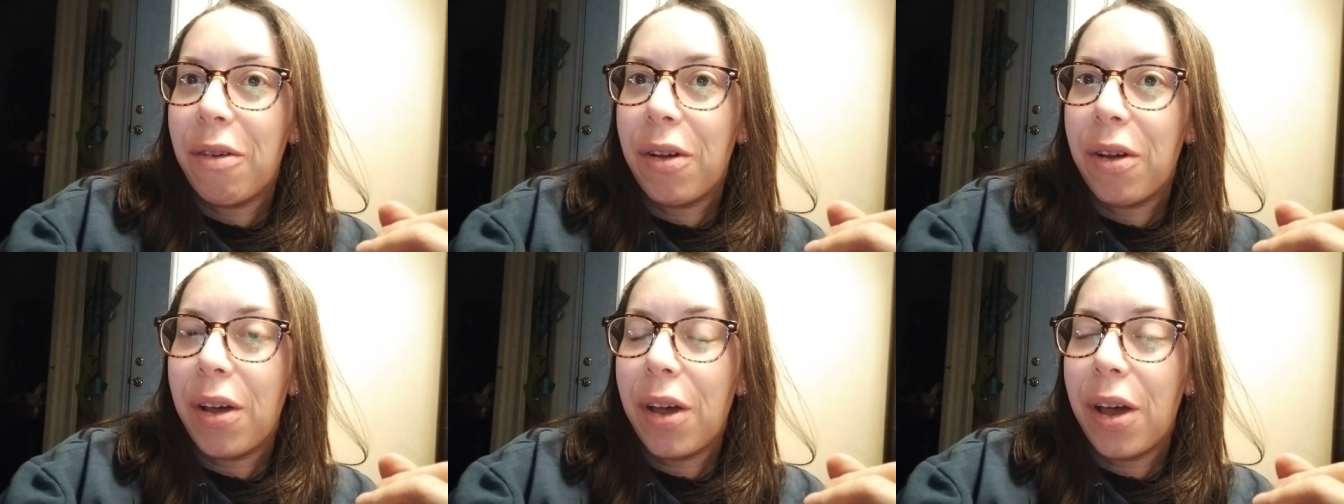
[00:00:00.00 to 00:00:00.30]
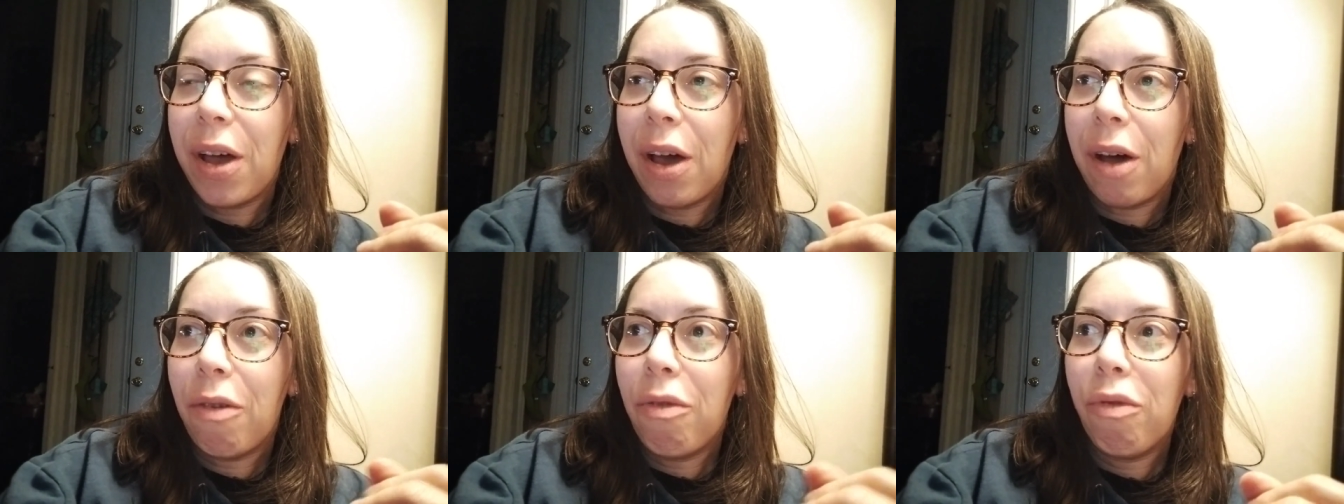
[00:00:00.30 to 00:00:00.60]

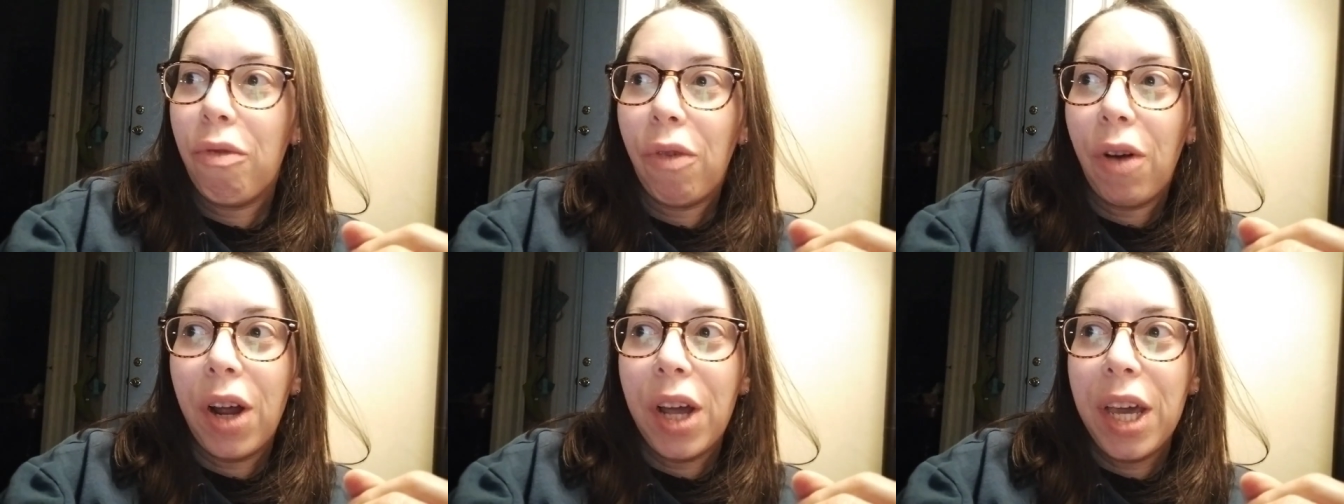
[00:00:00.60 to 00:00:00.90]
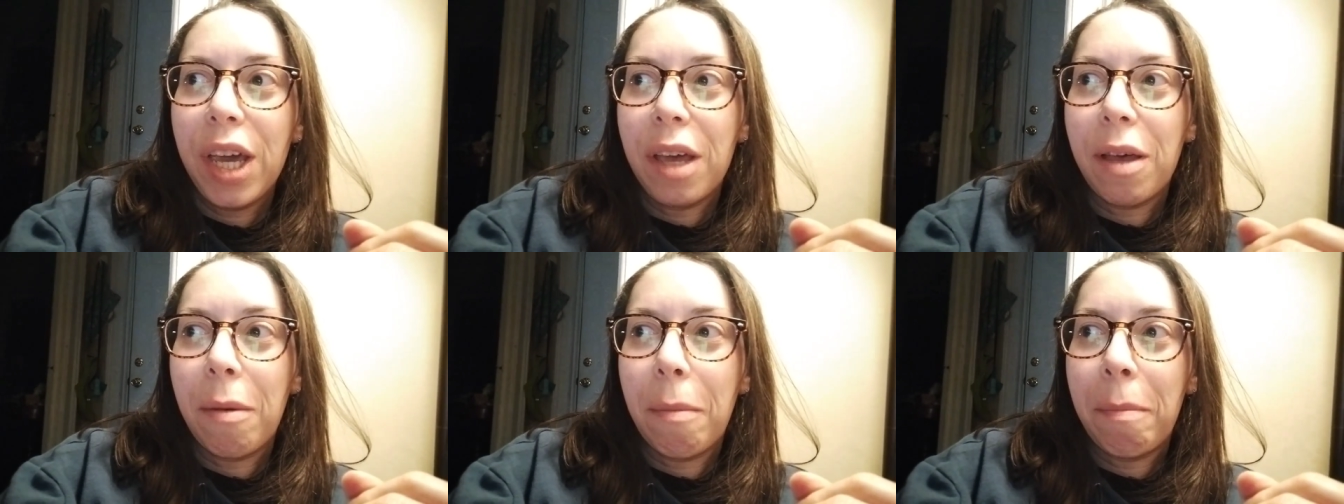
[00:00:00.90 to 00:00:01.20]
outright,
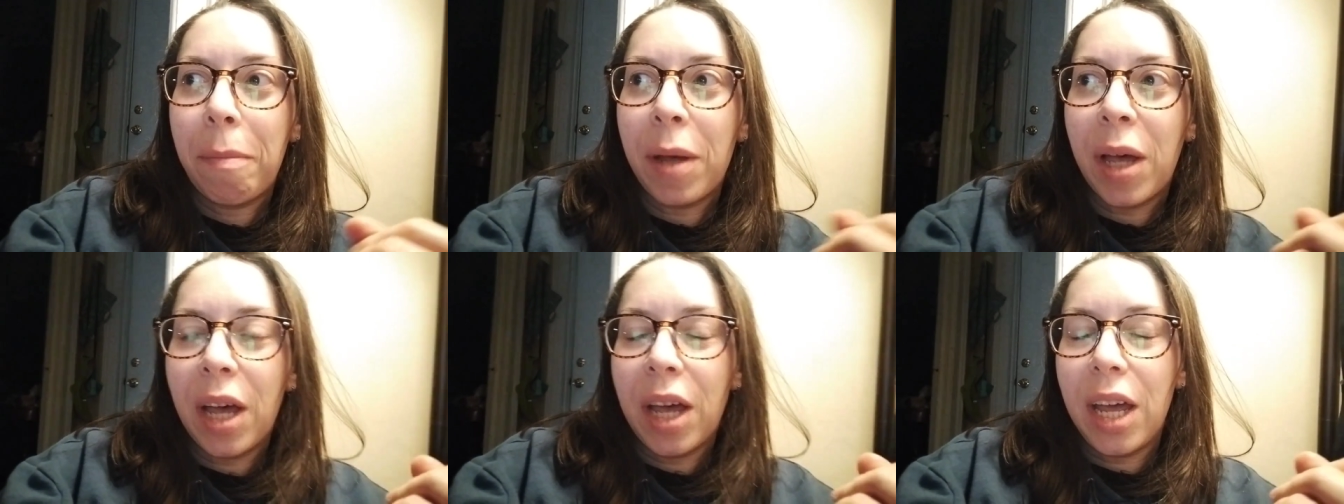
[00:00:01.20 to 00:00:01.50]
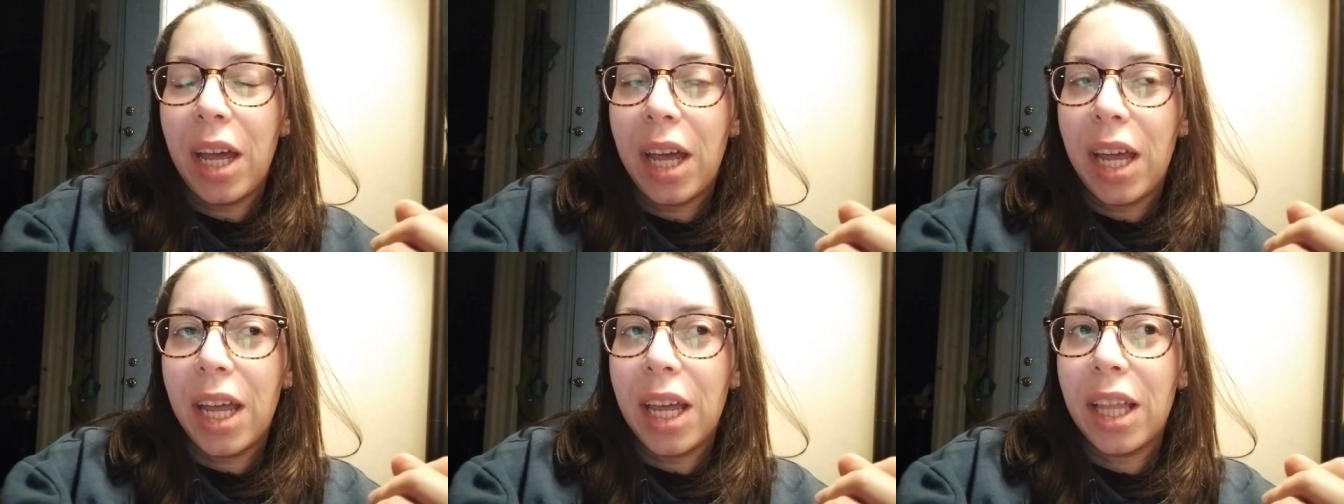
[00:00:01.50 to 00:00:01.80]

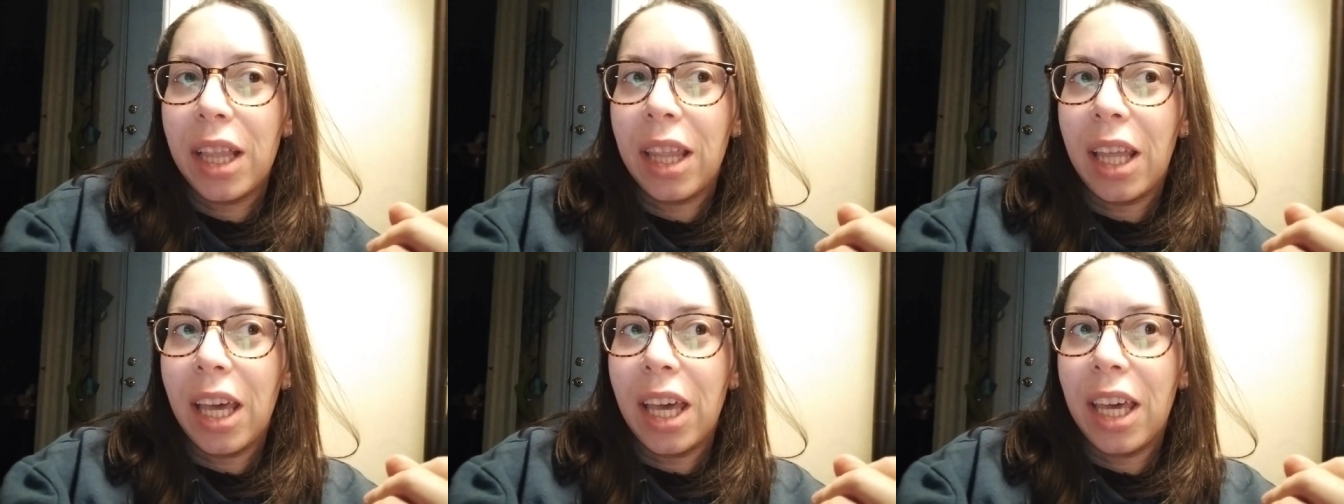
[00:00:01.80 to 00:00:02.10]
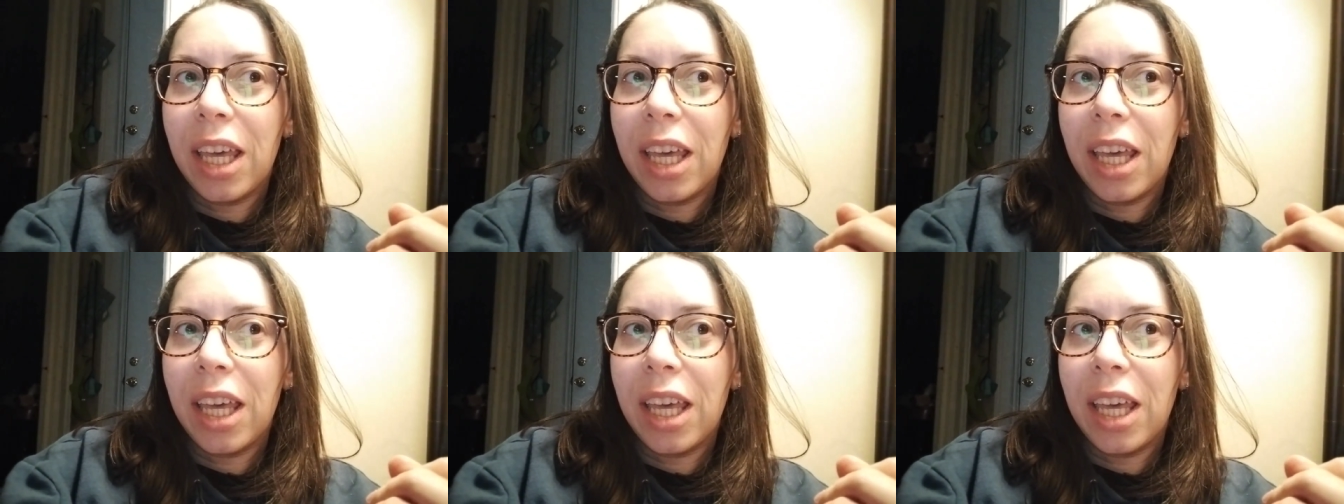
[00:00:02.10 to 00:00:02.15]
but like